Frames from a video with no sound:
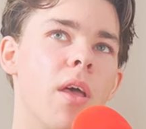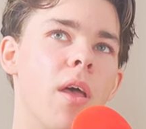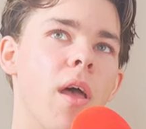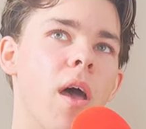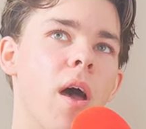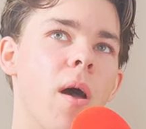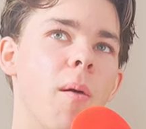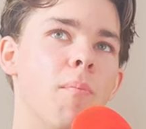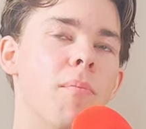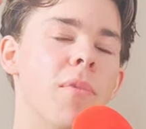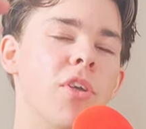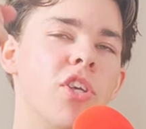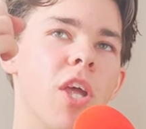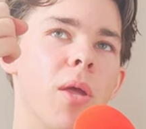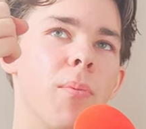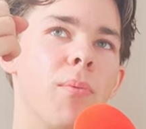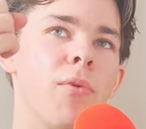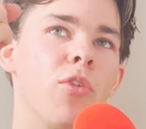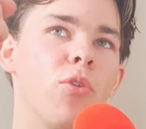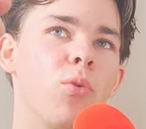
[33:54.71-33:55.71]

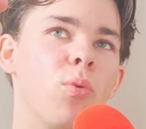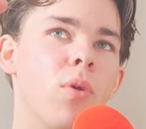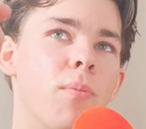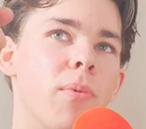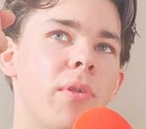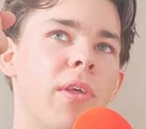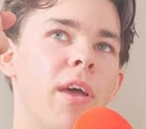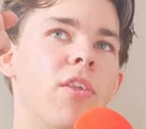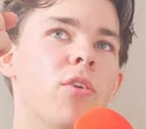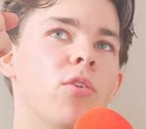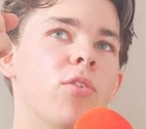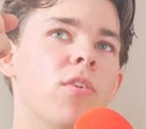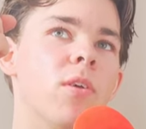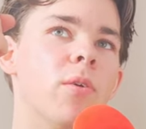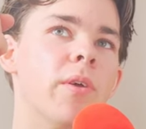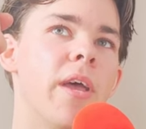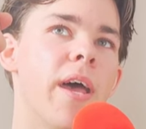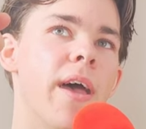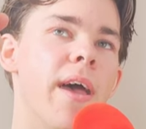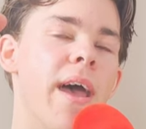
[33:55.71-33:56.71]
misshapen sweet potatoes that you
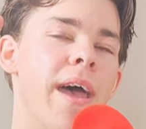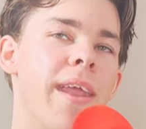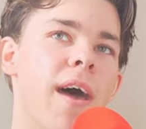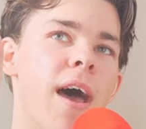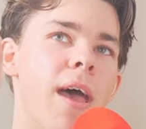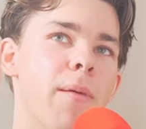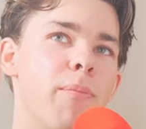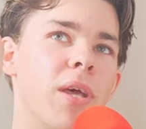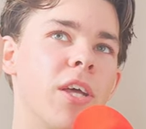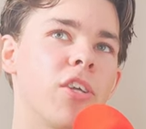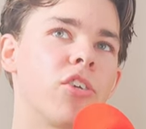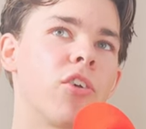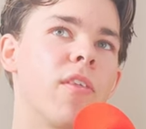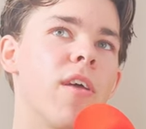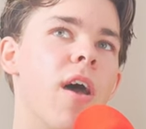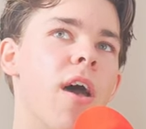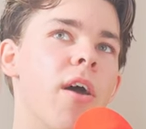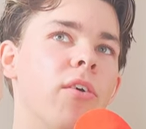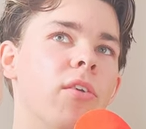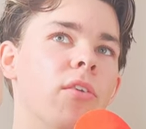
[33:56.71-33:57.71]
get. And I picture the
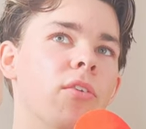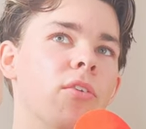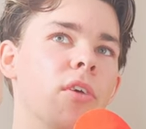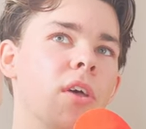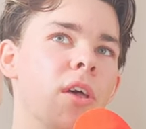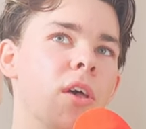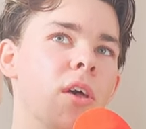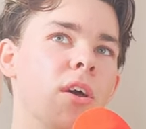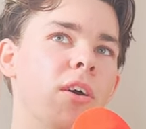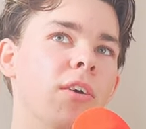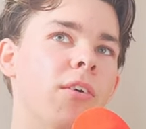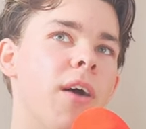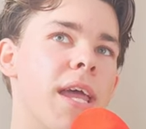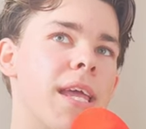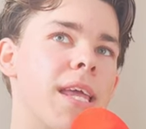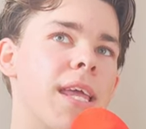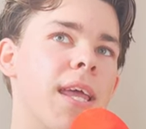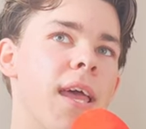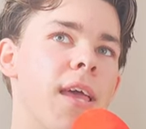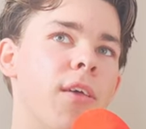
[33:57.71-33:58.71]
island
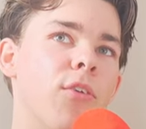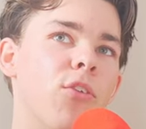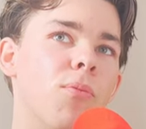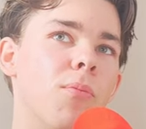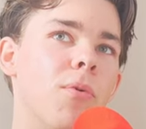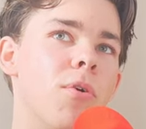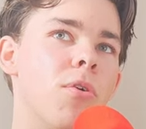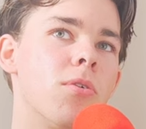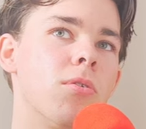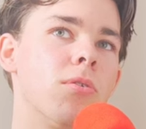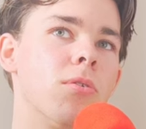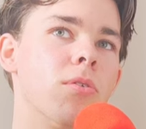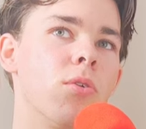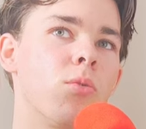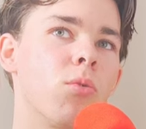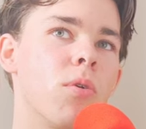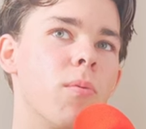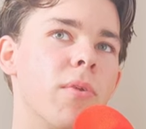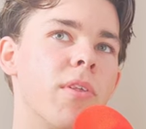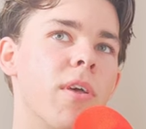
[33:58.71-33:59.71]
like a small
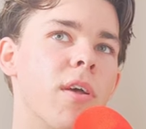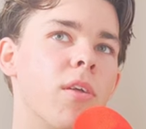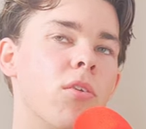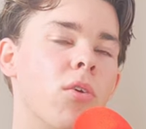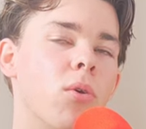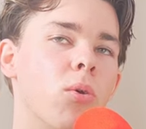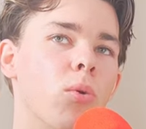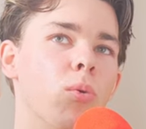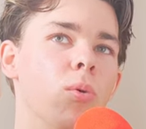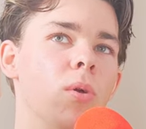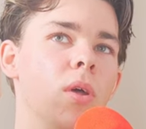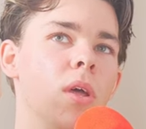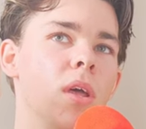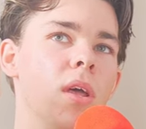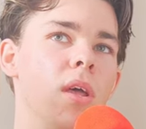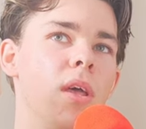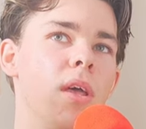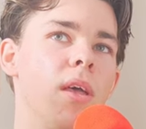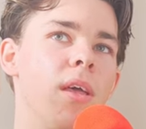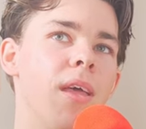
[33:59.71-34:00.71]
sweet potato
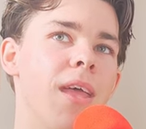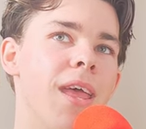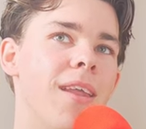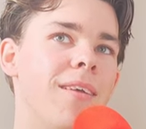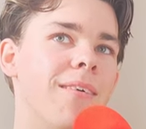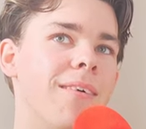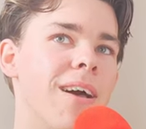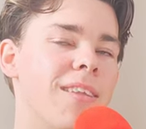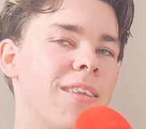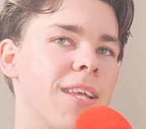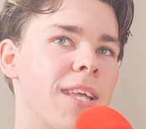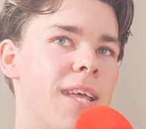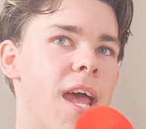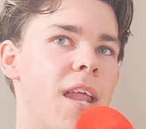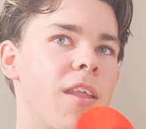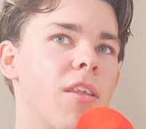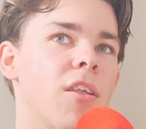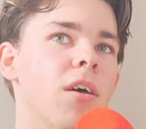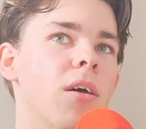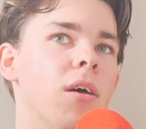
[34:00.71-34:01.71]
in Atlantic
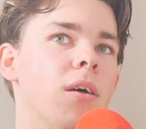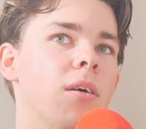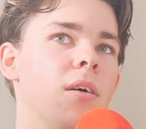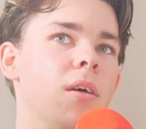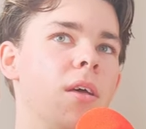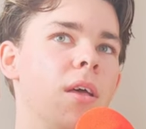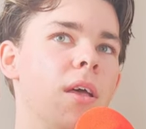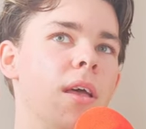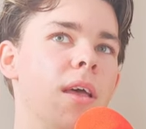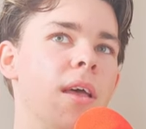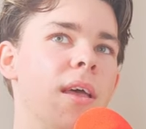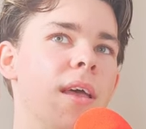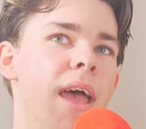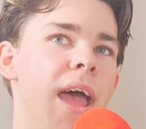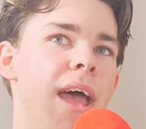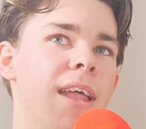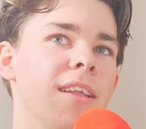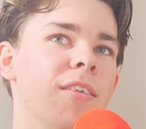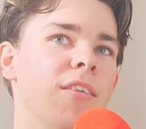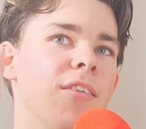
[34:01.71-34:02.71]
Canada
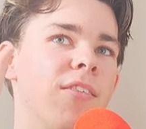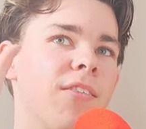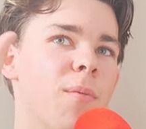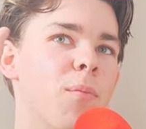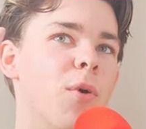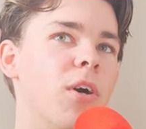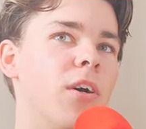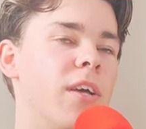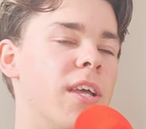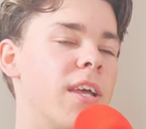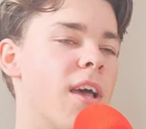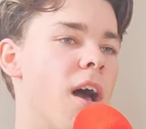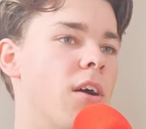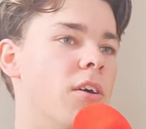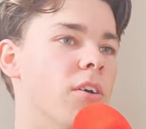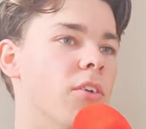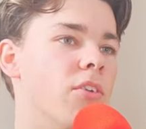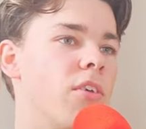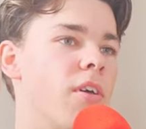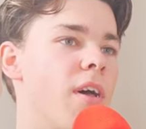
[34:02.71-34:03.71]
and similarly
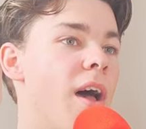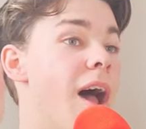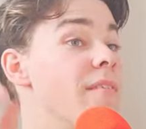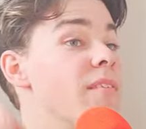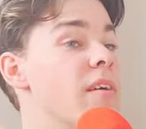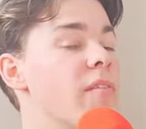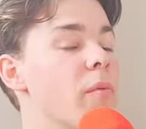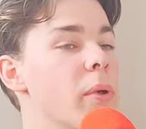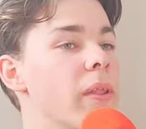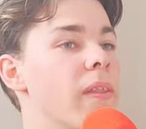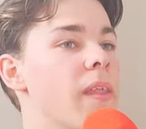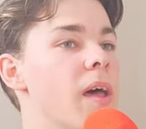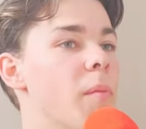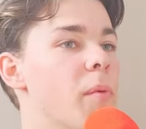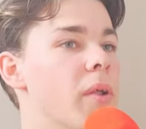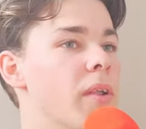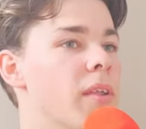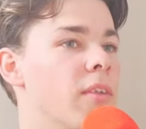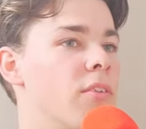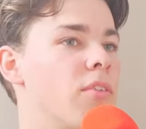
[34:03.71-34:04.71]
colored. I've never been there,
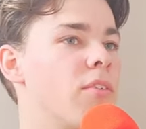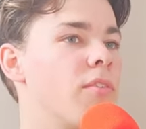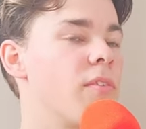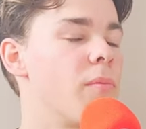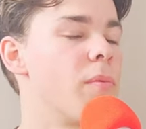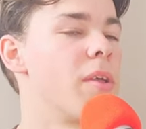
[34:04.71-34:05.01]
but it's, to